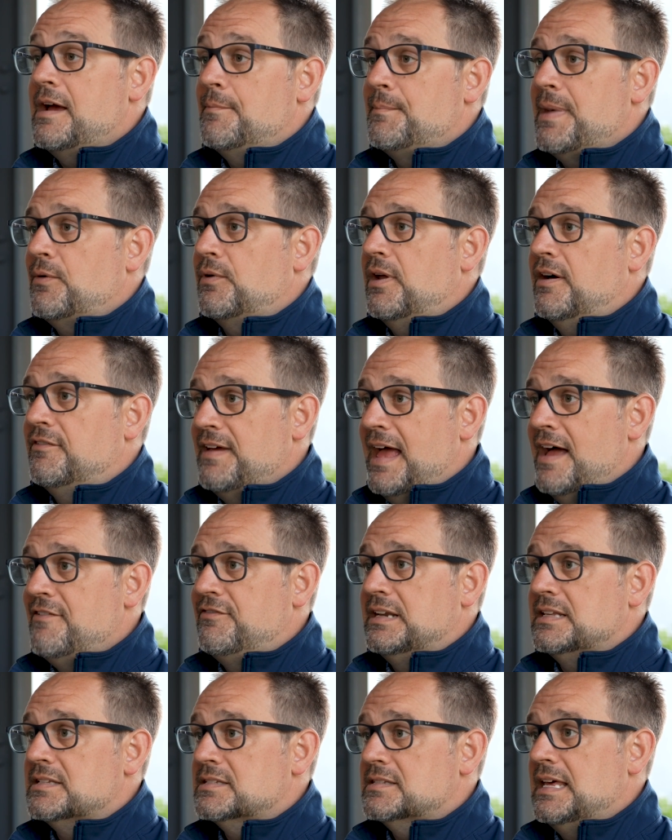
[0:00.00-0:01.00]
amount of
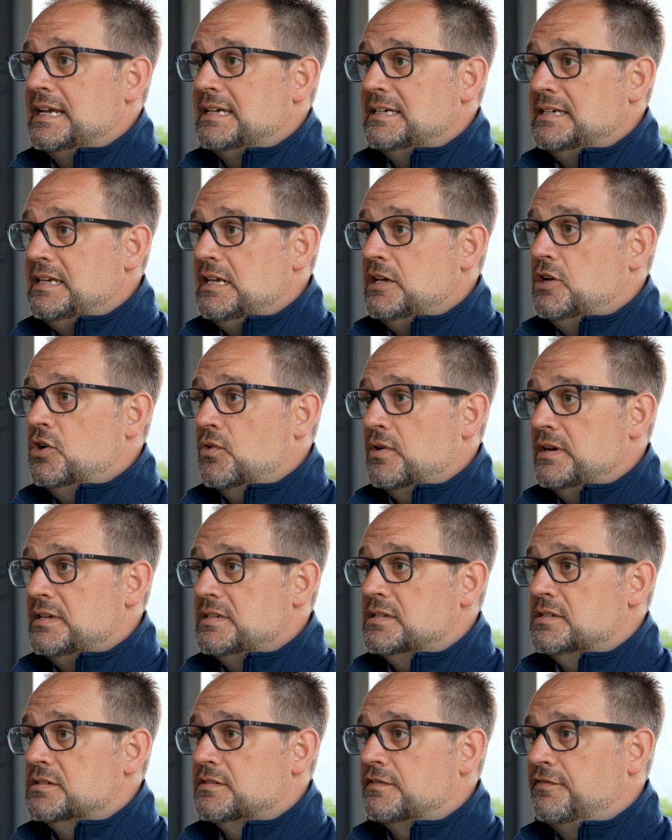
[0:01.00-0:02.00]
evidence that
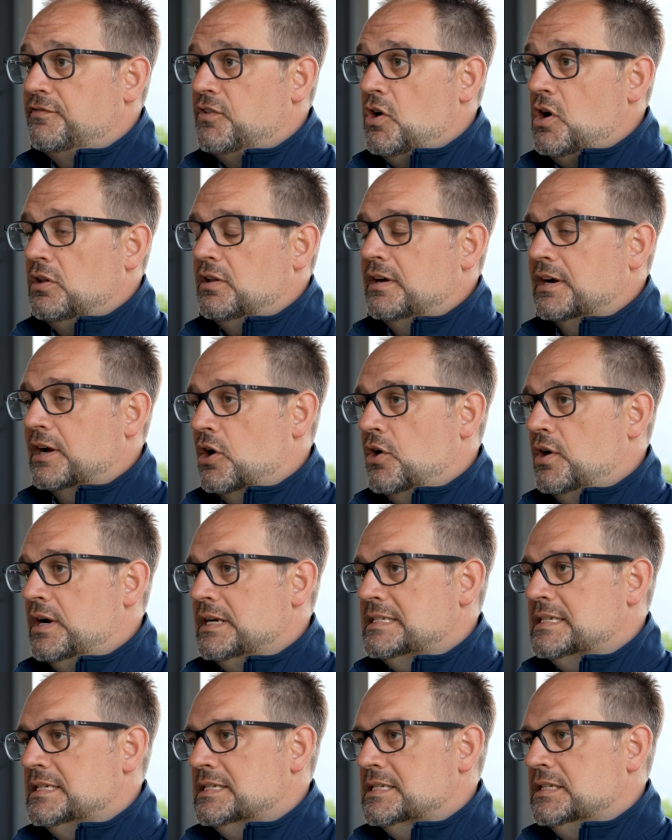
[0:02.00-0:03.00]
decreases fall
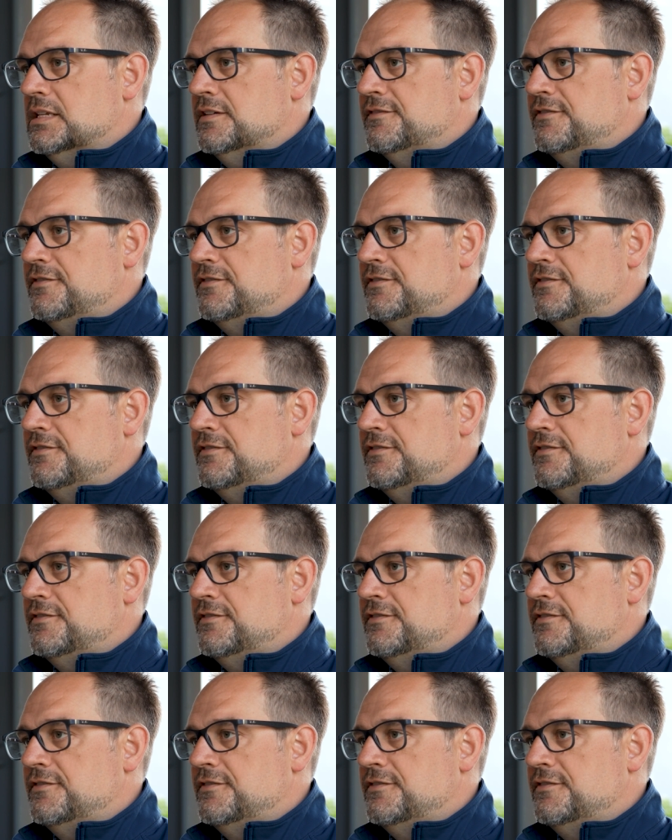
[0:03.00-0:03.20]
occurrences in the